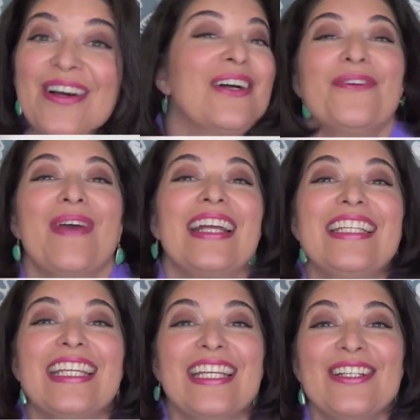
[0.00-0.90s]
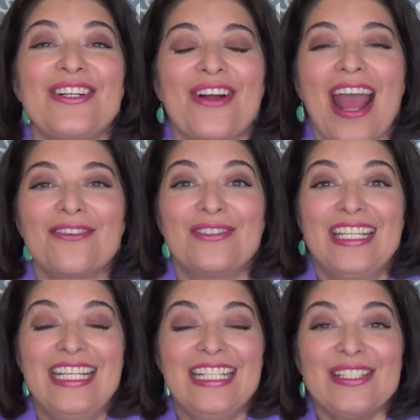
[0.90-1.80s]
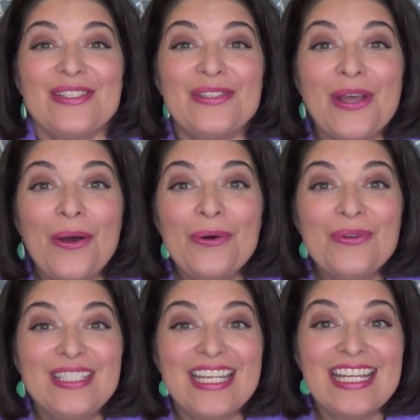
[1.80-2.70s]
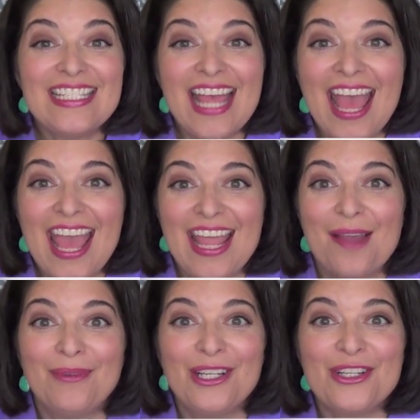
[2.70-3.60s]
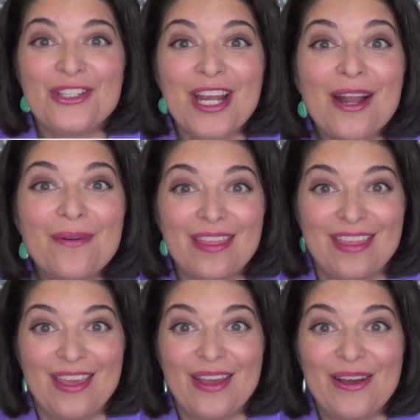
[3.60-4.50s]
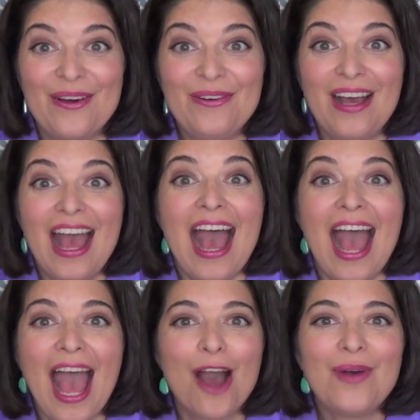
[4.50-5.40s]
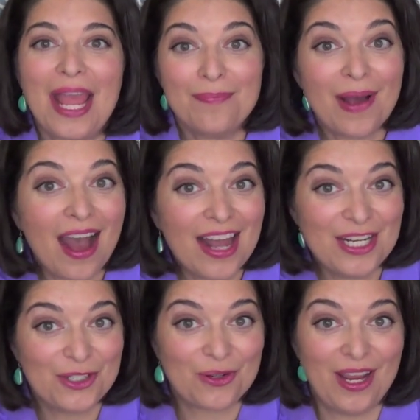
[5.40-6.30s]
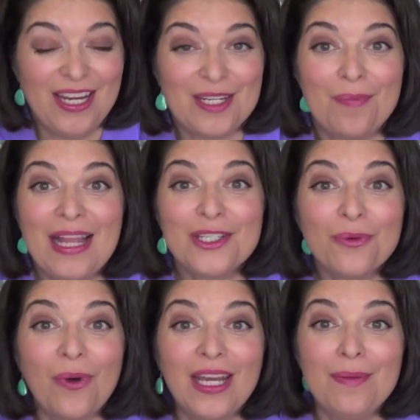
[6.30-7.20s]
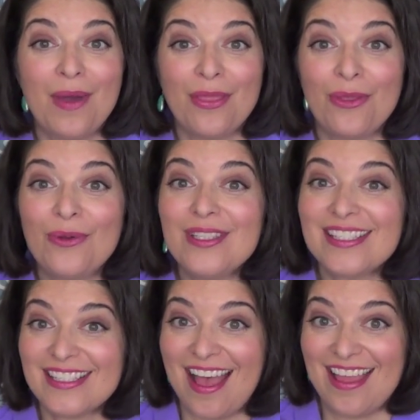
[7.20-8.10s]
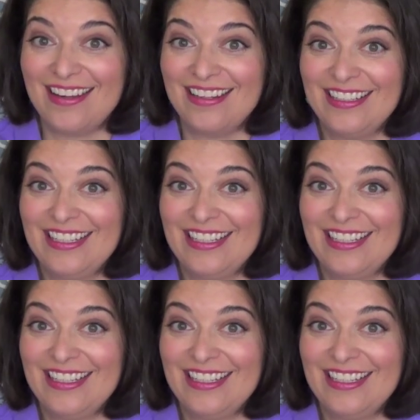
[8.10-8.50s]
welcome back to Kindercrafty. So today I'm going to share with you how I potty trained my 20-month-old son.